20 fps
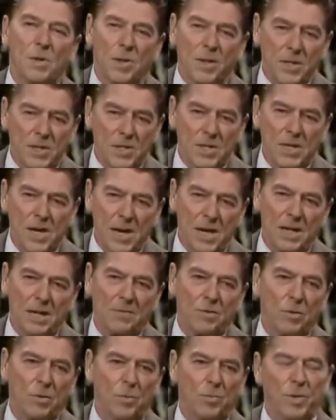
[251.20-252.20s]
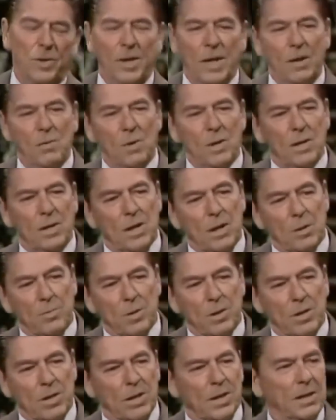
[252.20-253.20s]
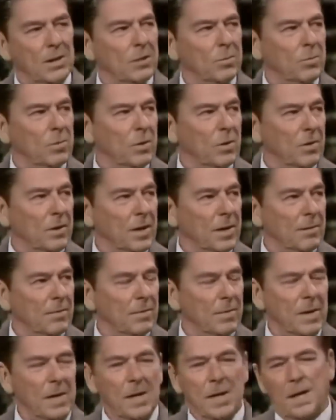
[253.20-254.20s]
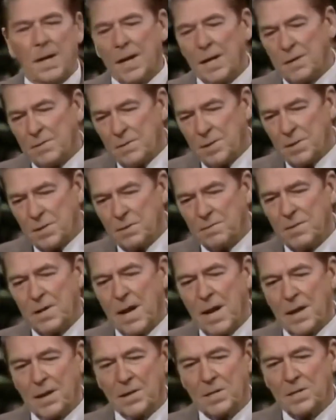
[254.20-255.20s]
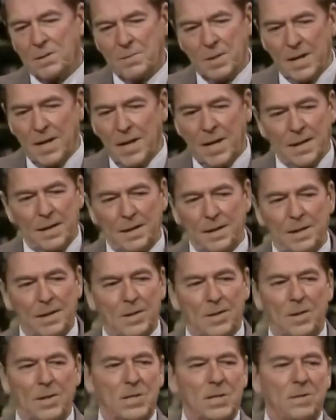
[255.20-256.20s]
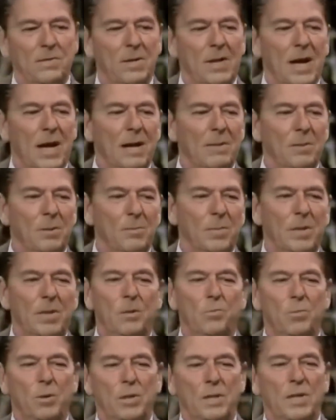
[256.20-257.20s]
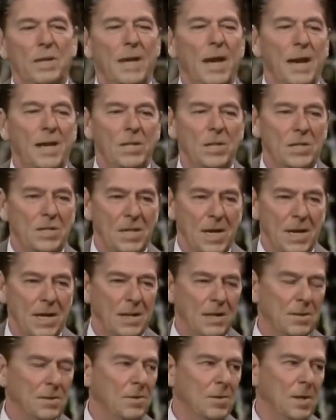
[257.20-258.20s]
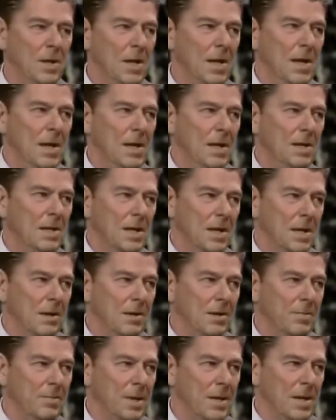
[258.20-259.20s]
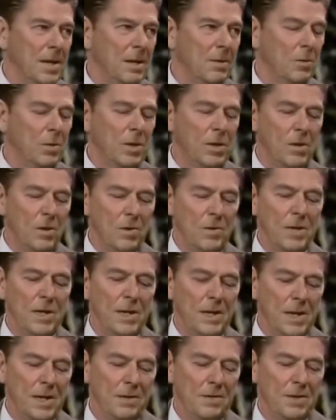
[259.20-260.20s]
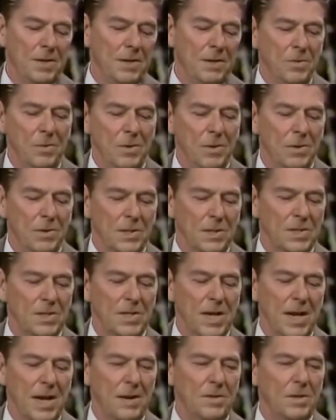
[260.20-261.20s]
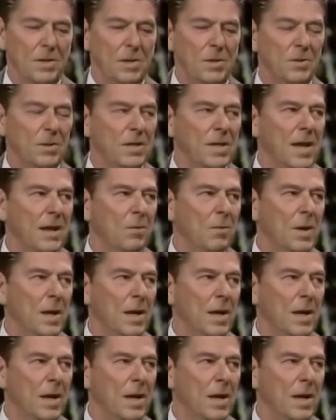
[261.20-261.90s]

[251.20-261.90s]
Well, this kind of group, and they want their particular program. Hundreds of dollars have been added to the cost of an automobile, putting gadgets on it to clear up the air. We're the only country in the world that's set out to do it that